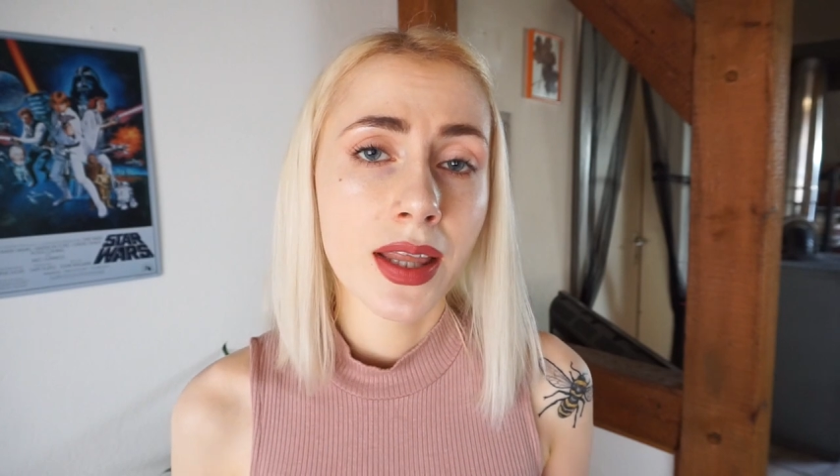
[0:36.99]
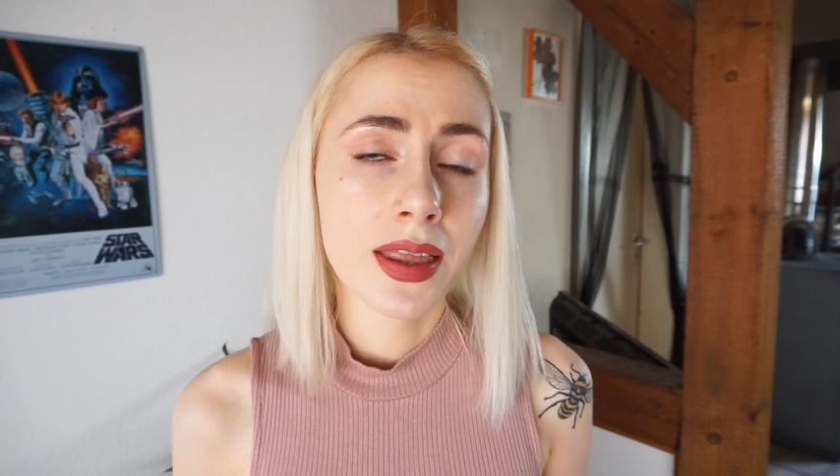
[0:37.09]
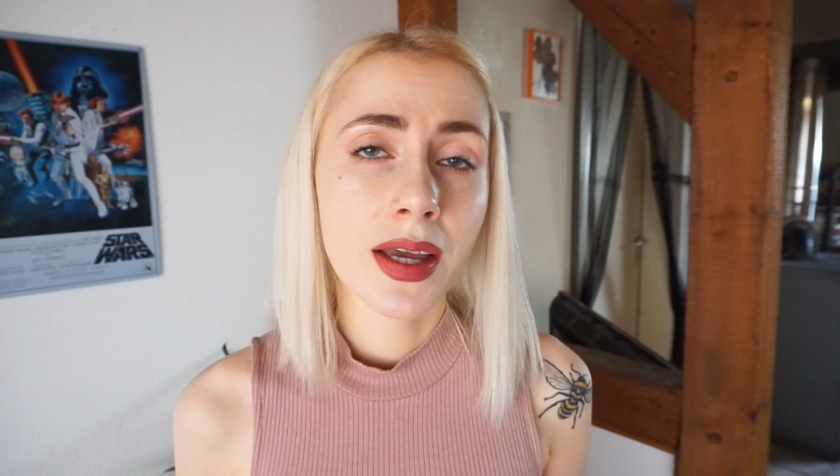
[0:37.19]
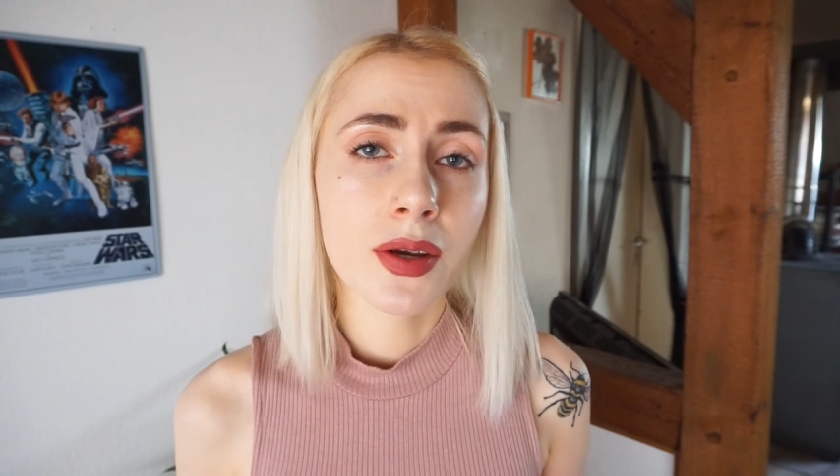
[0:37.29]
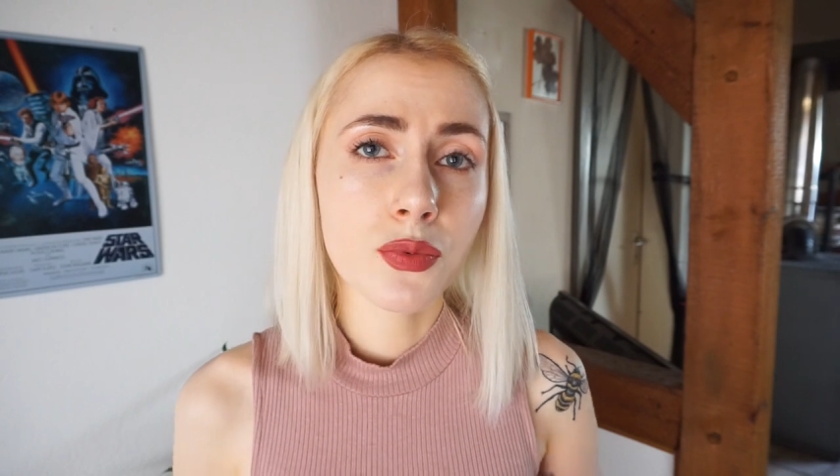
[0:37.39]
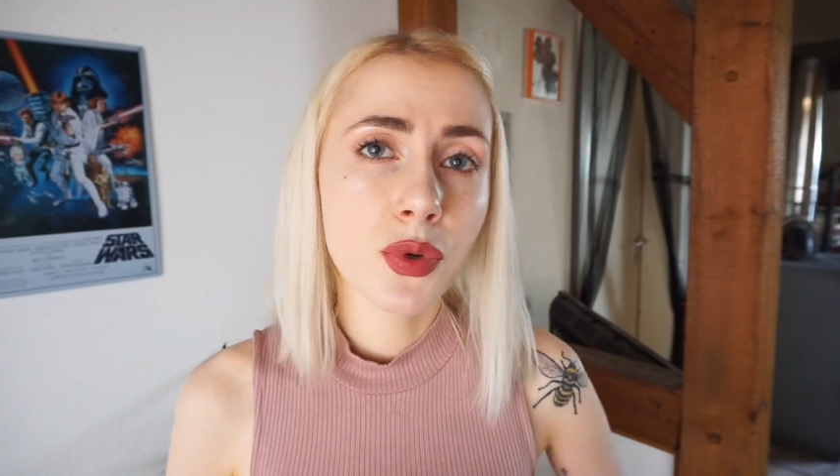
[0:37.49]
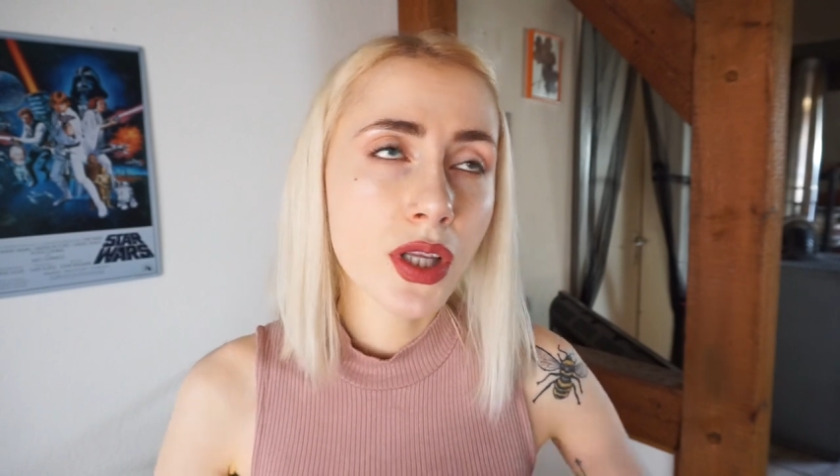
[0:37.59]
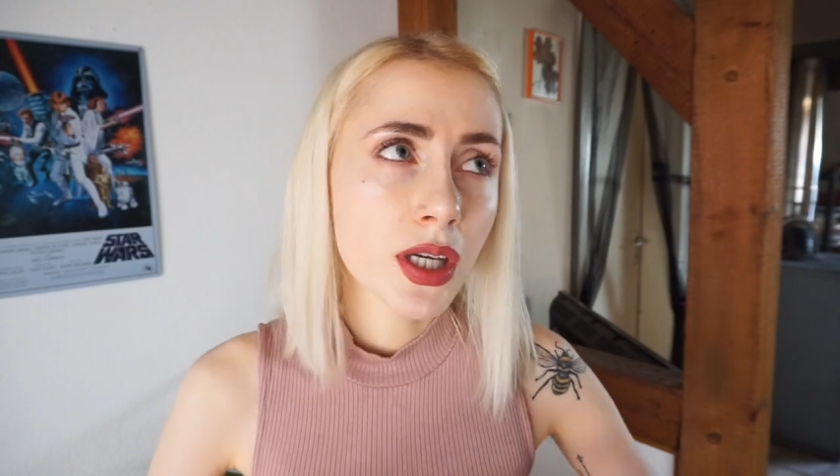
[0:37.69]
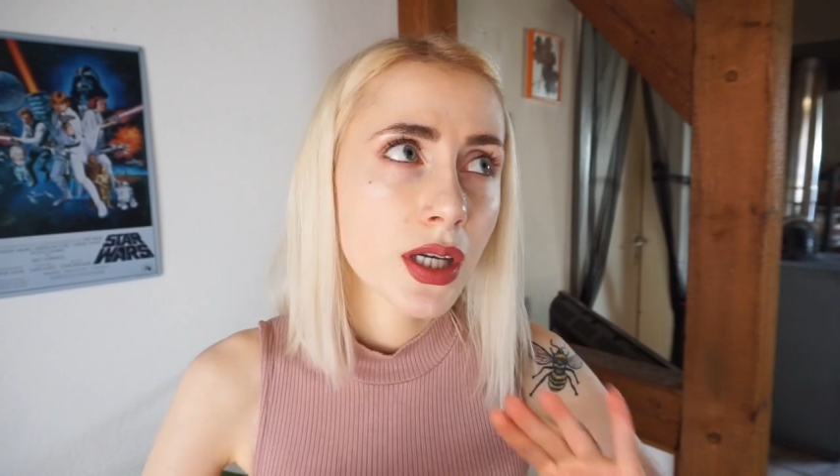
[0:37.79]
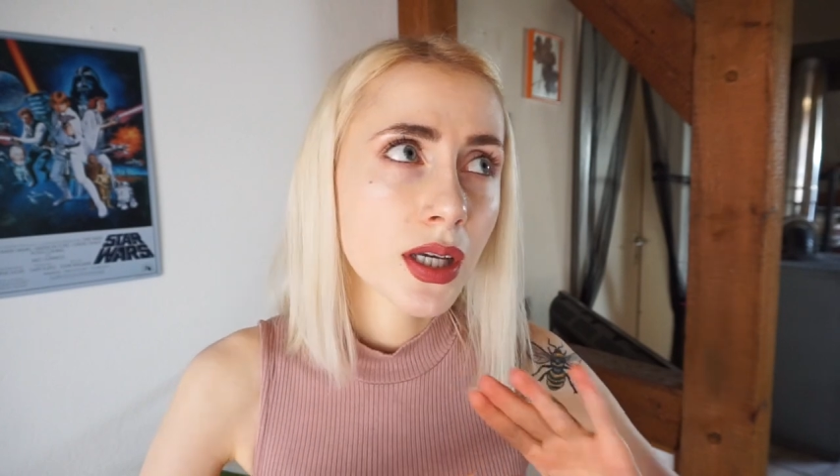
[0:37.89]
They
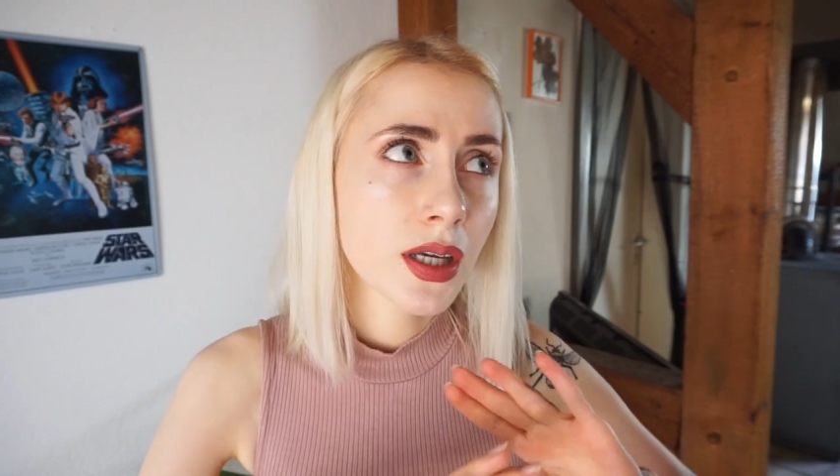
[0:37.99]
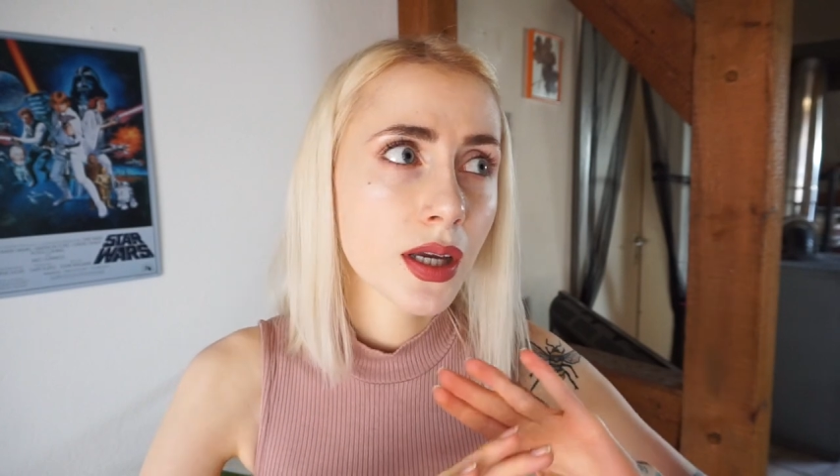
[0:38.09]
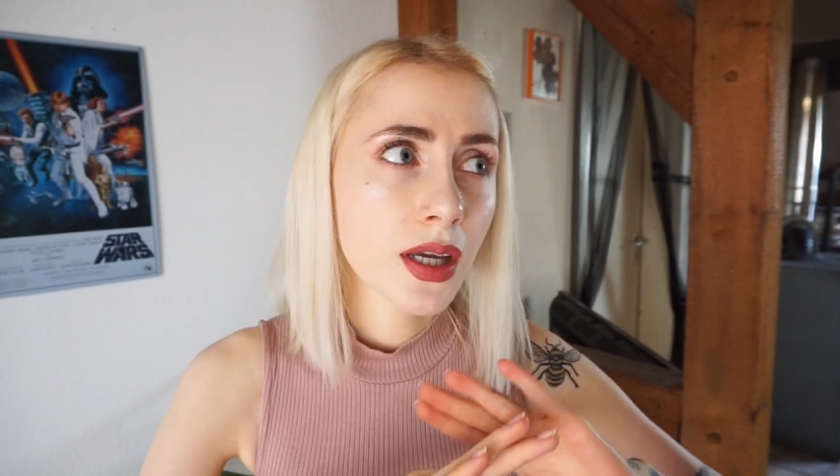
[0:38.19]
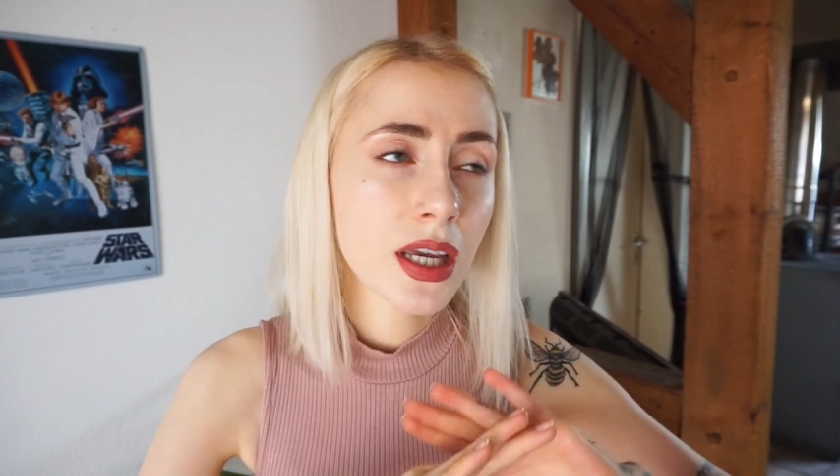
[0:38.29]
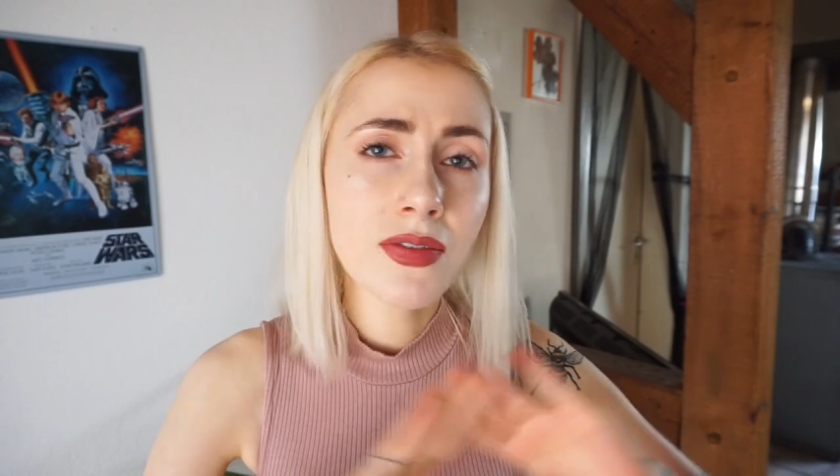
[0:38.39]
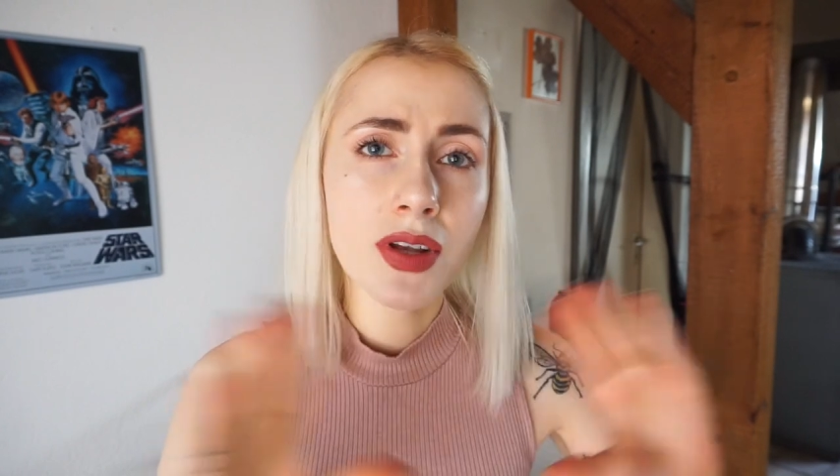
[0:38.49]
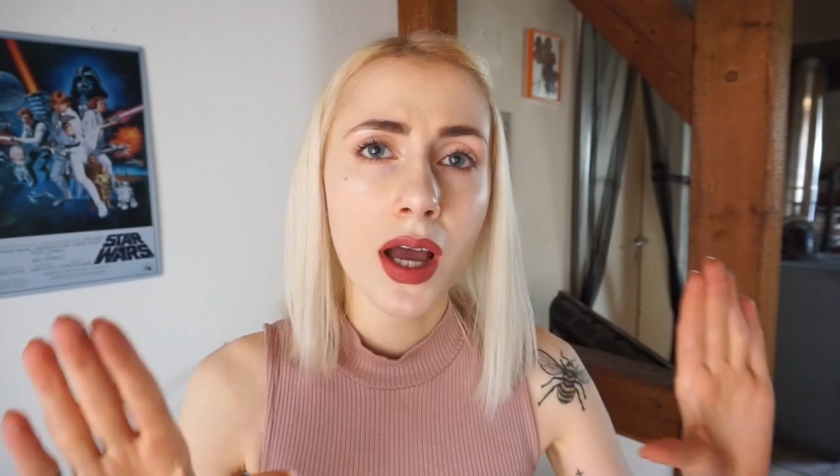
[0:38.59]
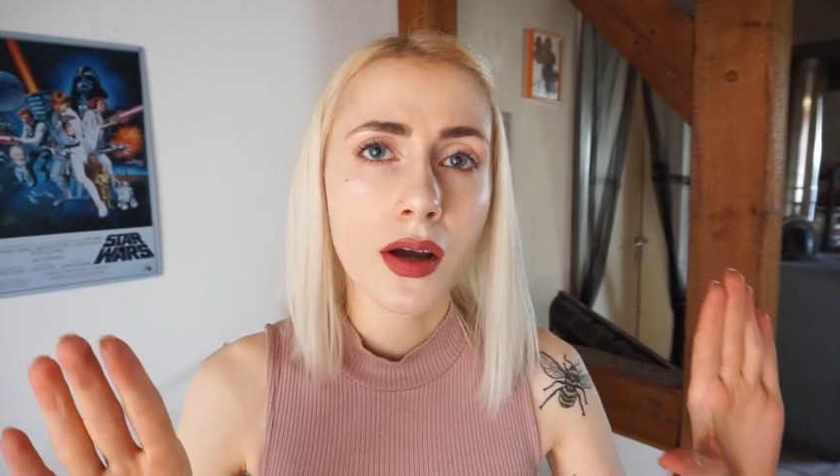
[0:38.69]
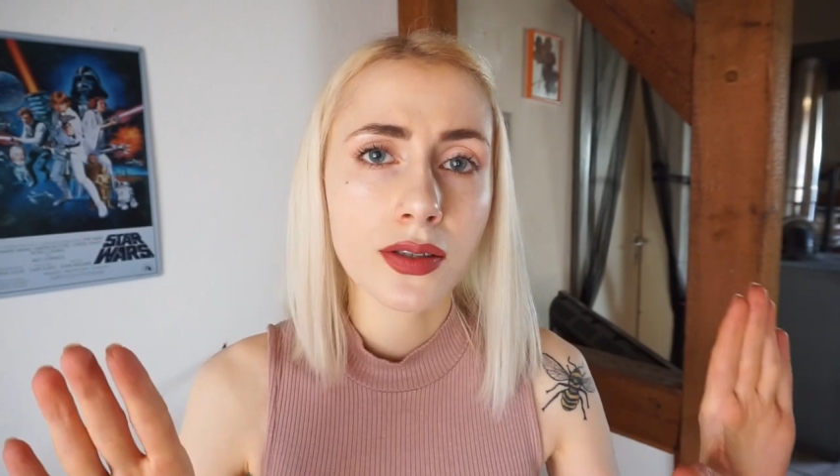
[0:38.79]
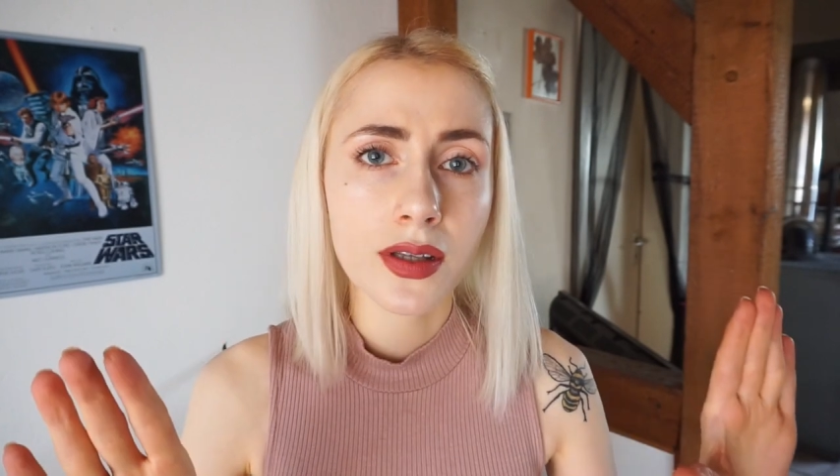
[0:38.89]
really even
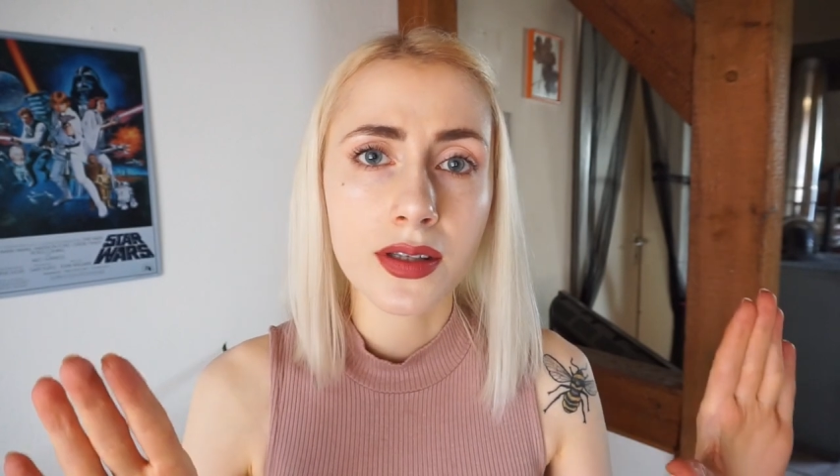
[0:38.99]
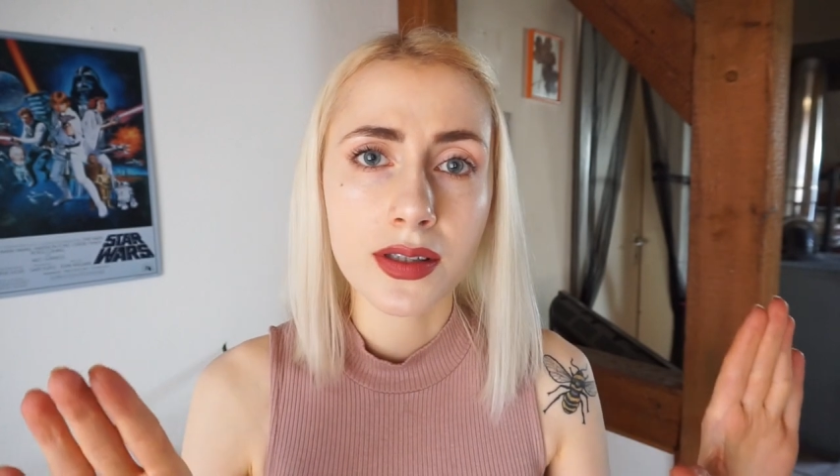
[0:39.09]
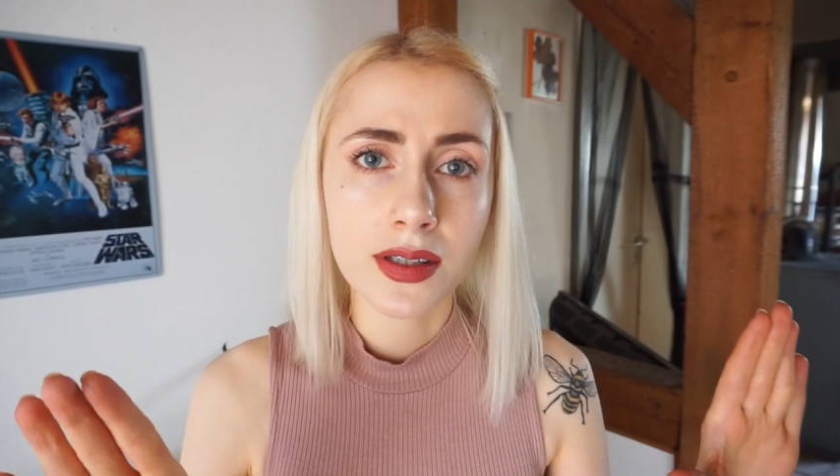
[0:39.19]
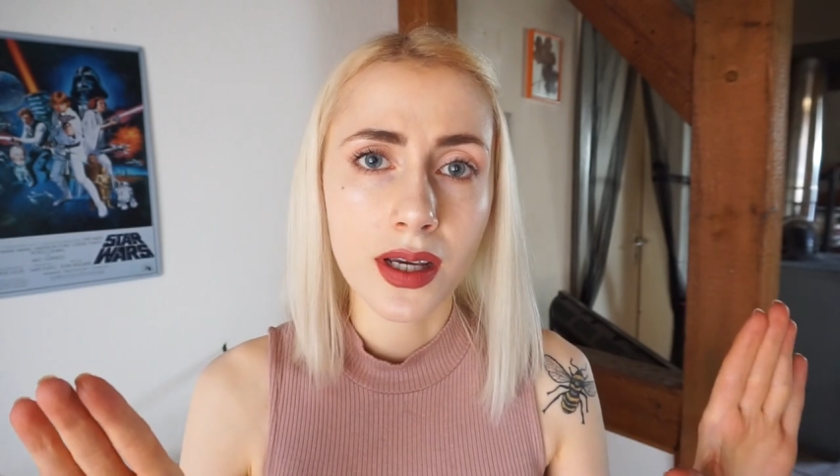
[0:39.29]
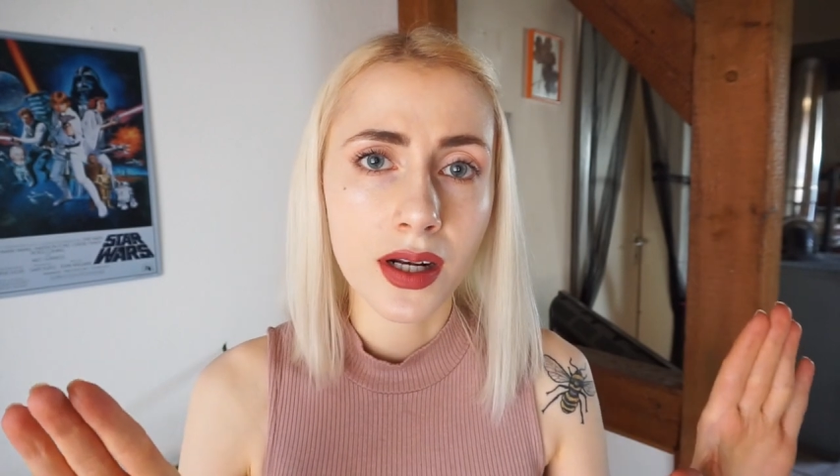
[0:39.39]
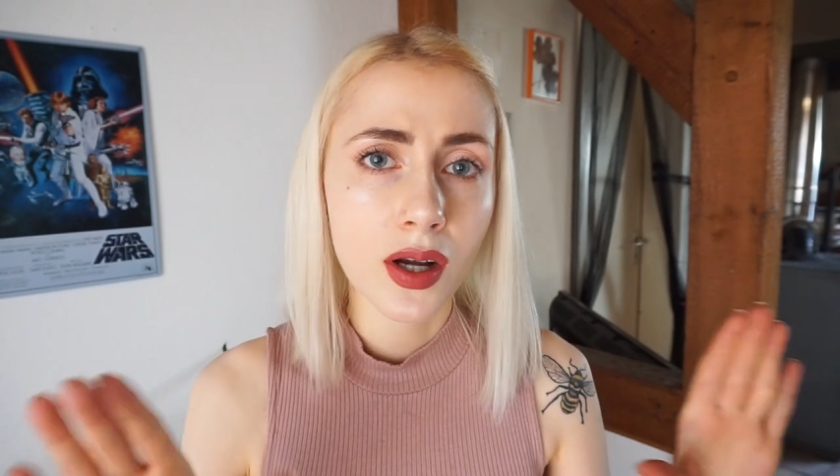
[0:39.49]
out the skin